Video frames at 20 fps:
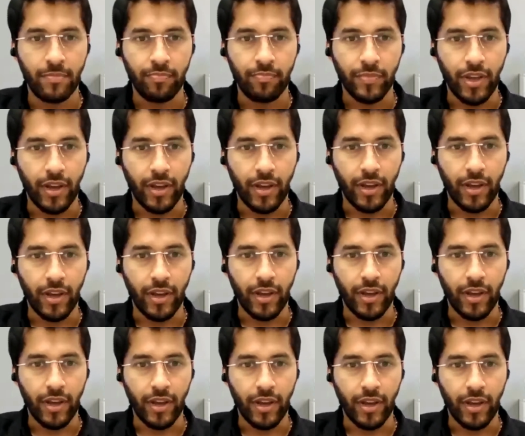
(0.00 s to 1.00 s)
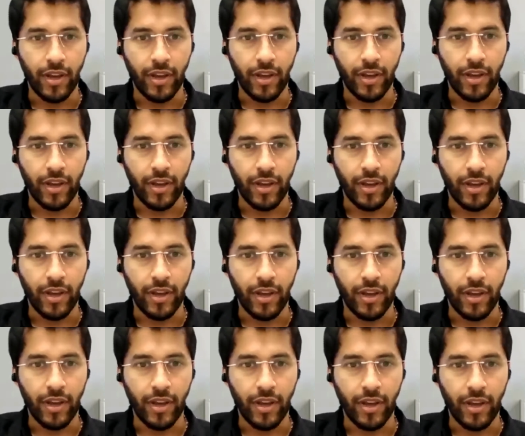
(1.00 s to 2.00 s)
and around
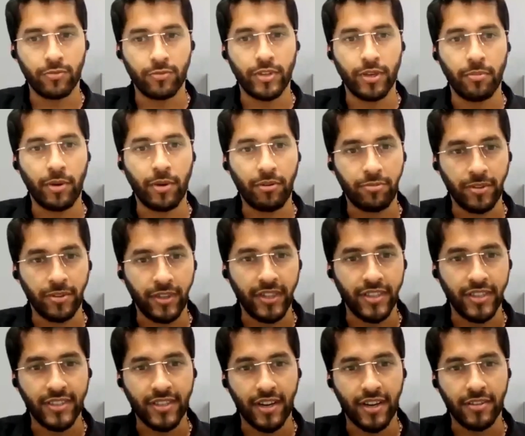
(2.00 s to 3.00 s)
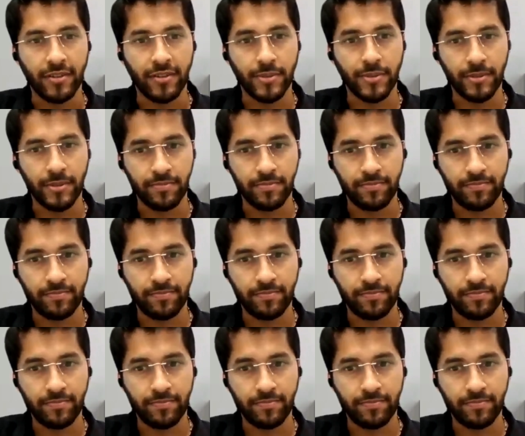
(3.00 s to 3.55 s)
80% of them are funded startups.